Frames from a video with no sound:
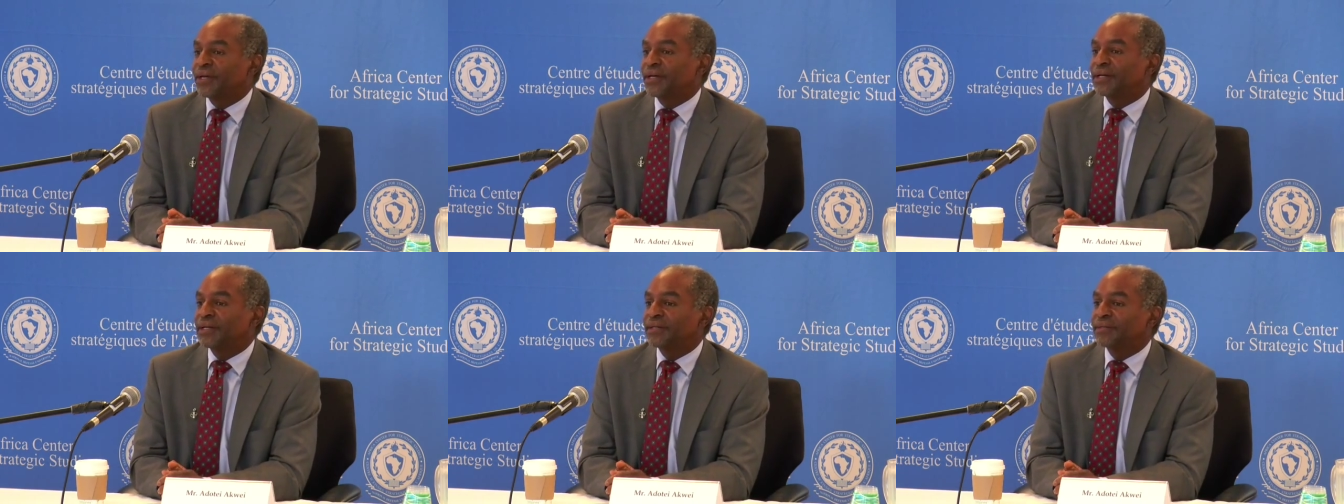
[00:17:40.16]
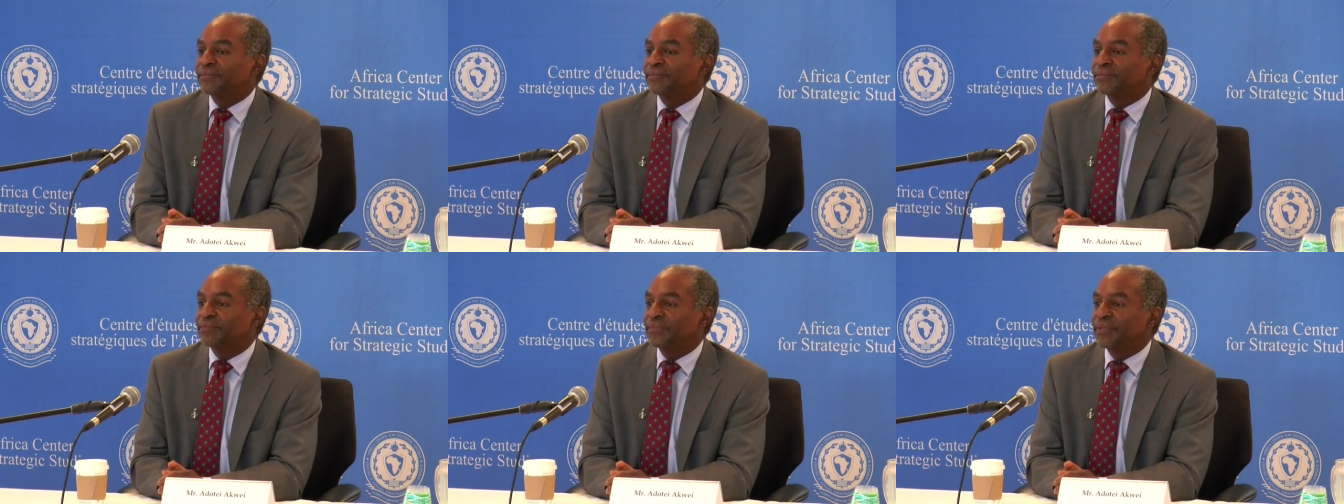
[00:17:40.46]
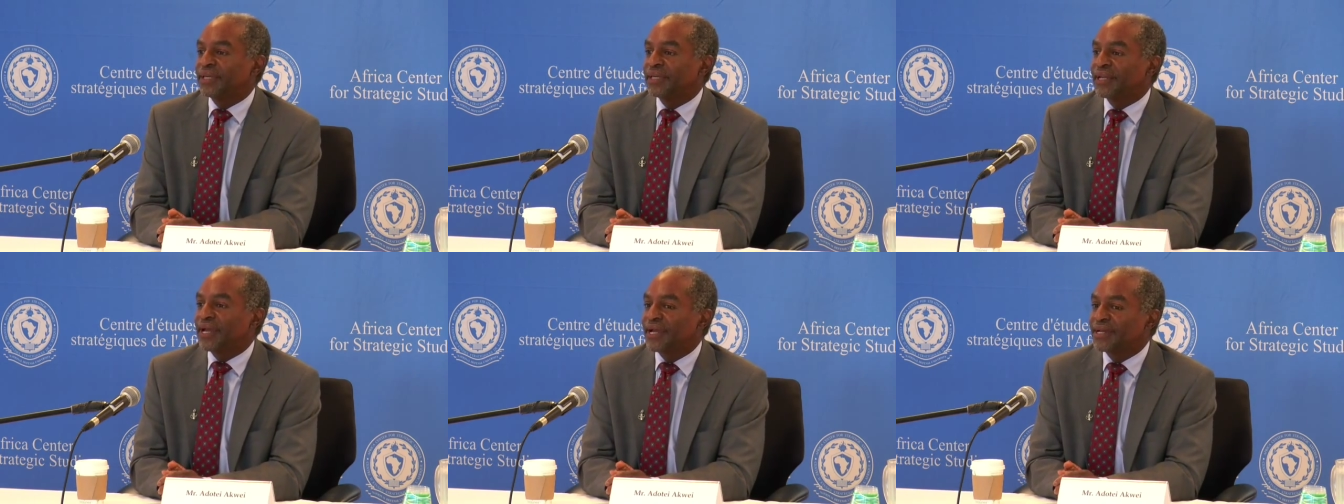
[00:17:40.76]
Um,
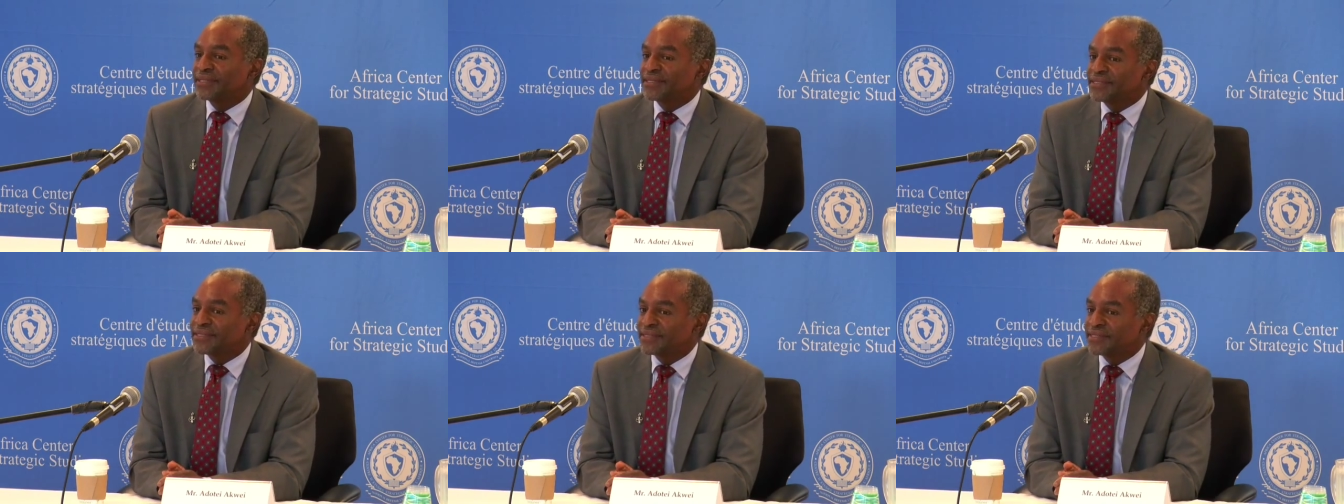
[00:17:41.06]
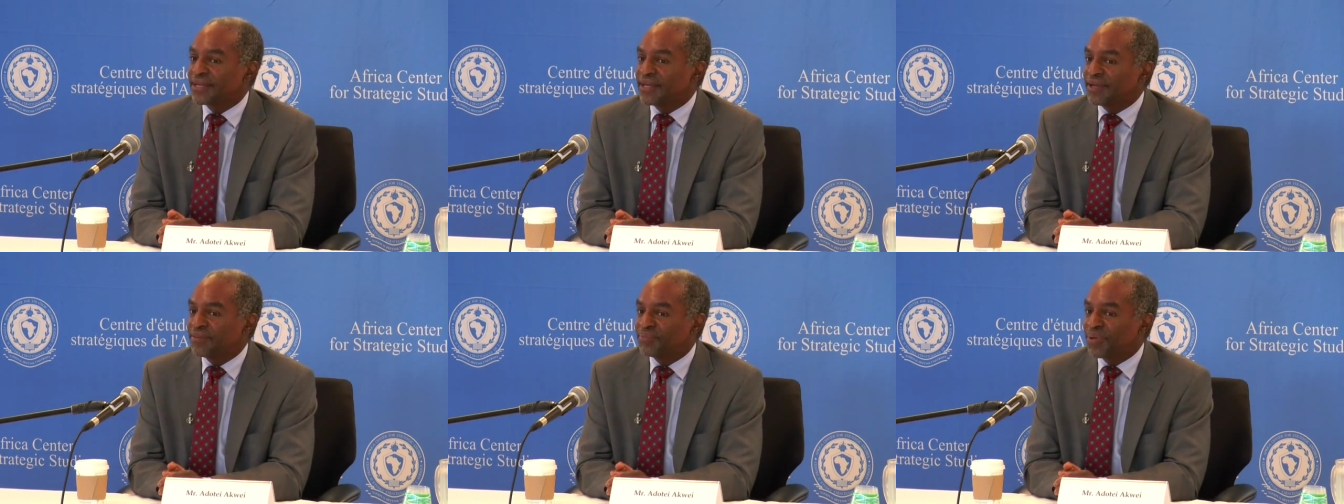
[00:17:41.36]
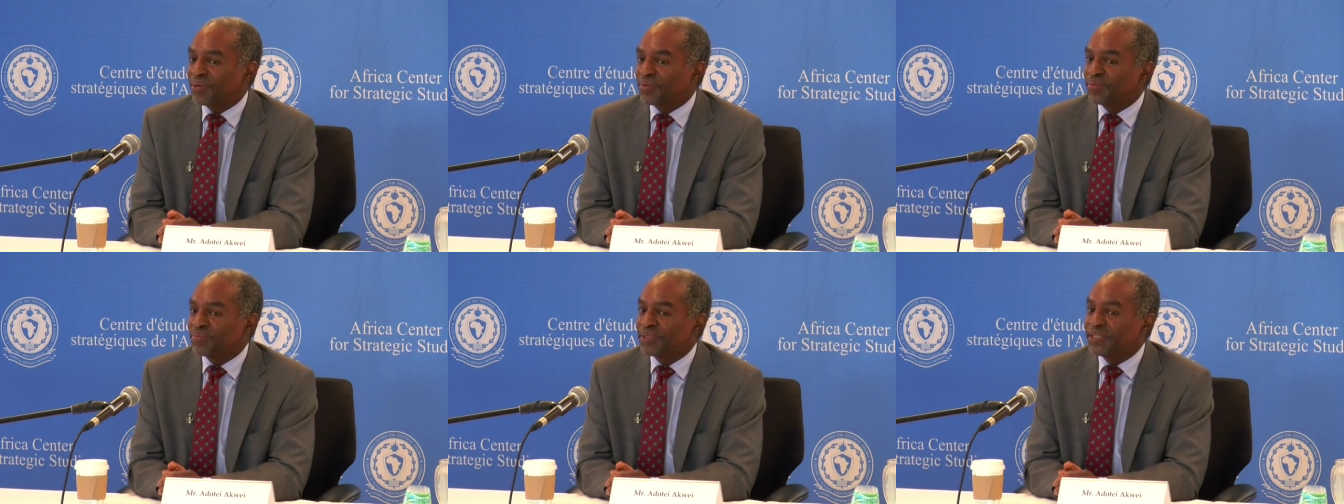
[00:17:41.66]
it has
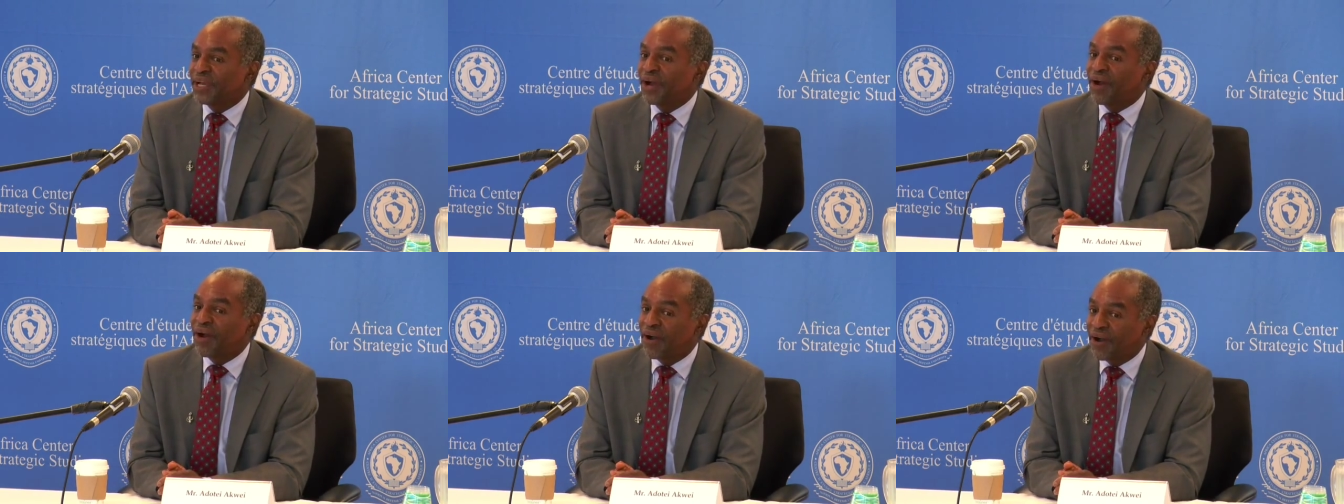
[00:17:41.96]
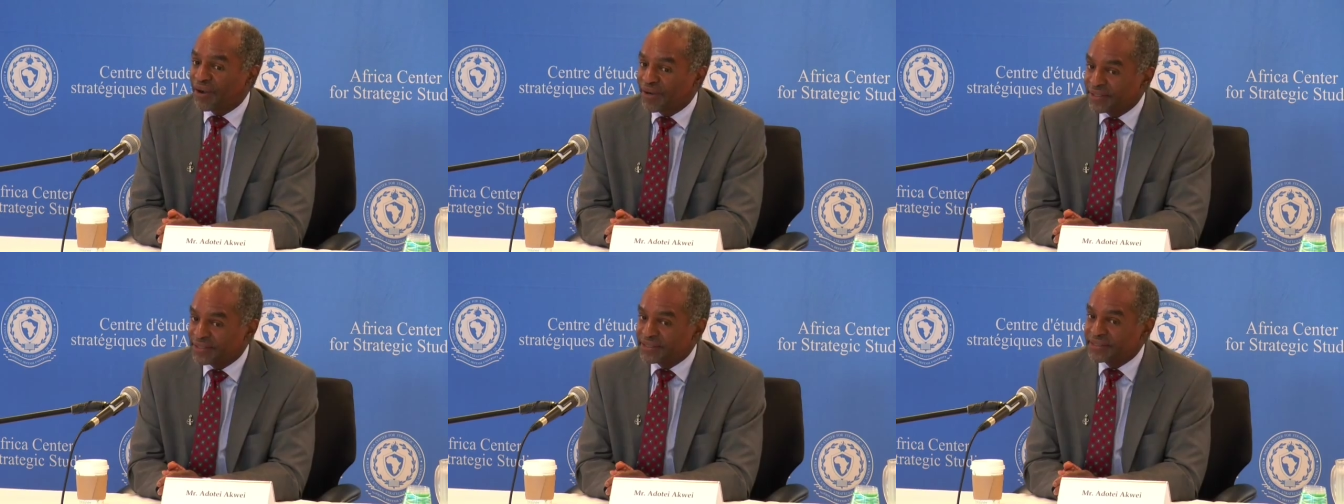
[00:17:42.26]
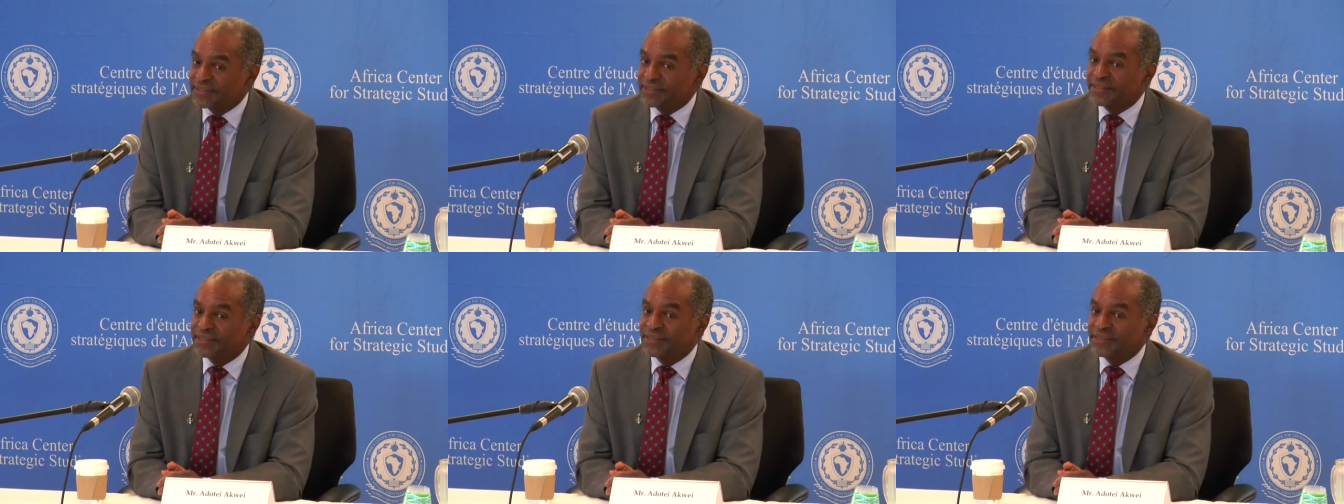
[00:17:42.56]
probably
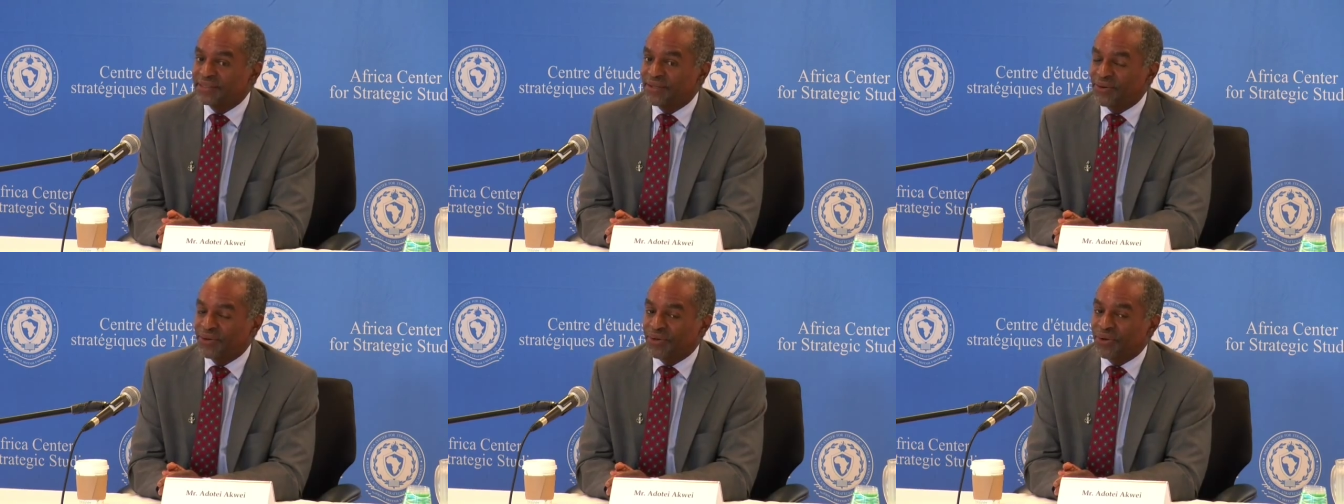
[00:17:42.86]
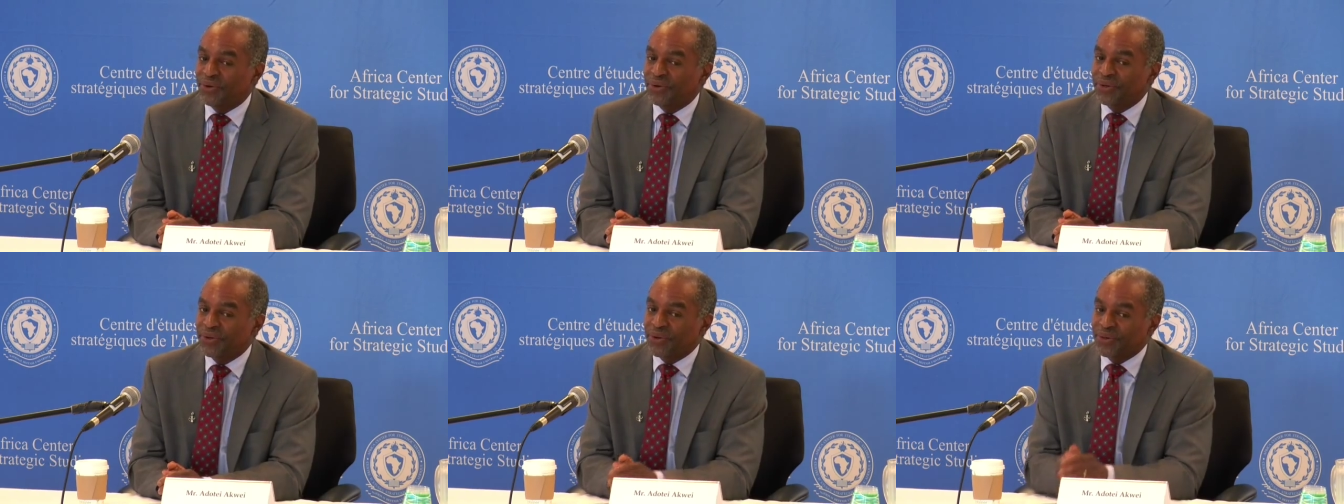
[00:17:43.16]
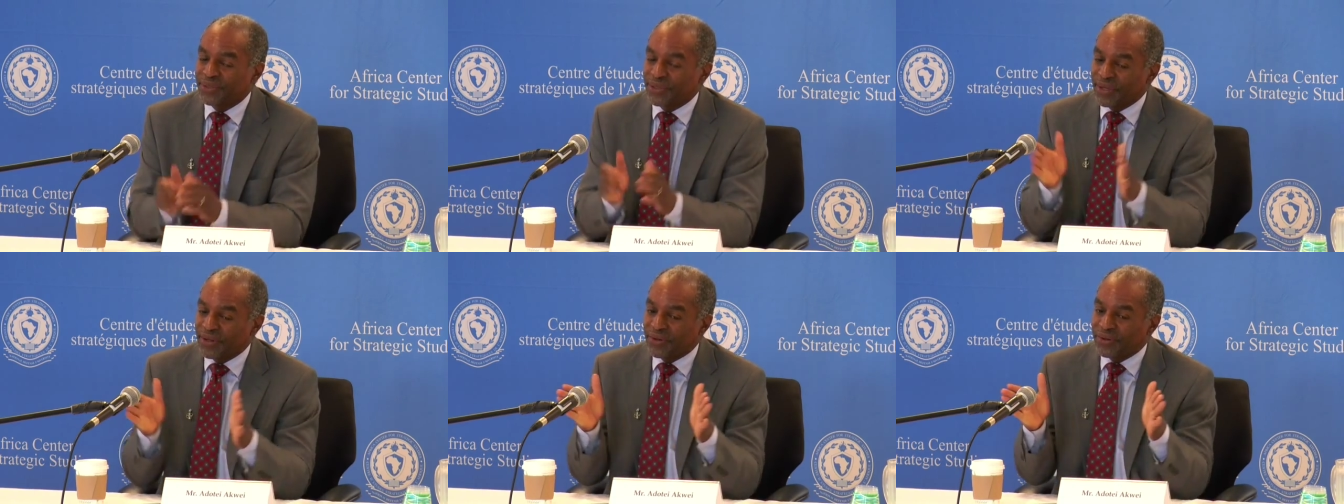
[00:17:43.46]
hardened or, or, or,